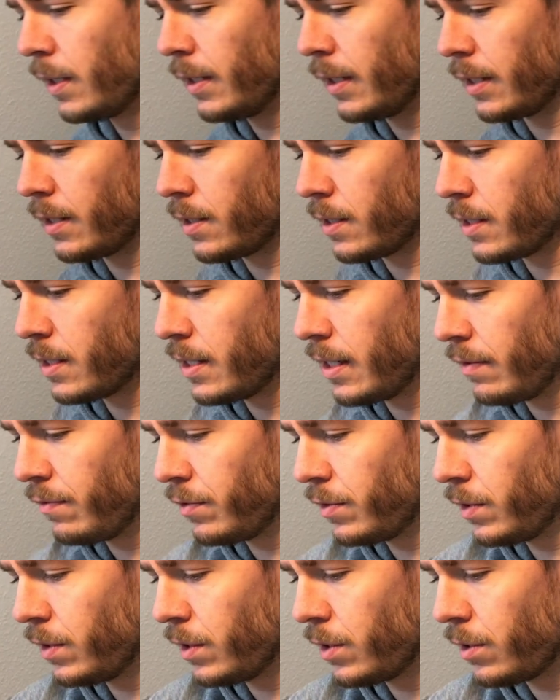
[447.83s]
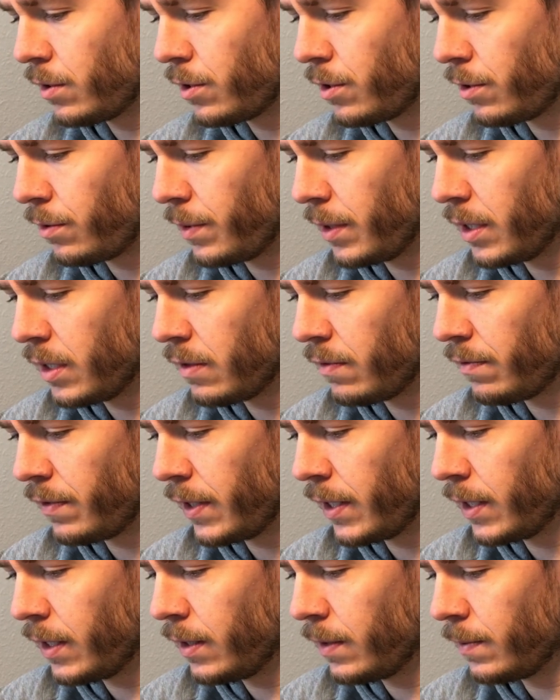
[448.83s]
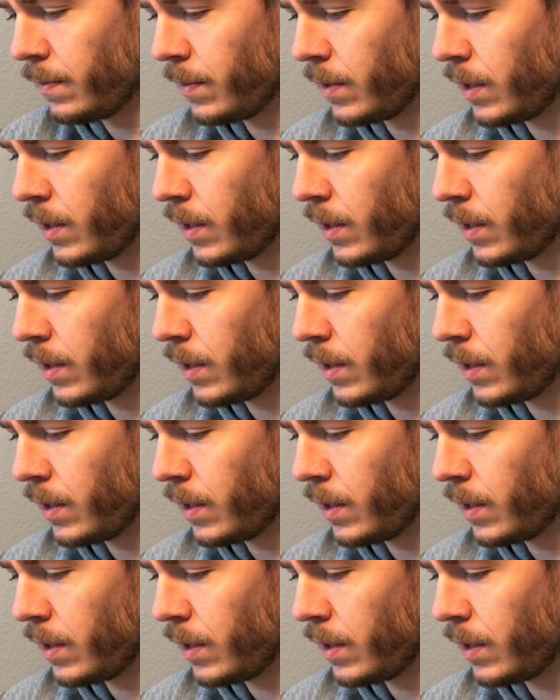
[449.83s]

that's a 7, so Surrey is fine.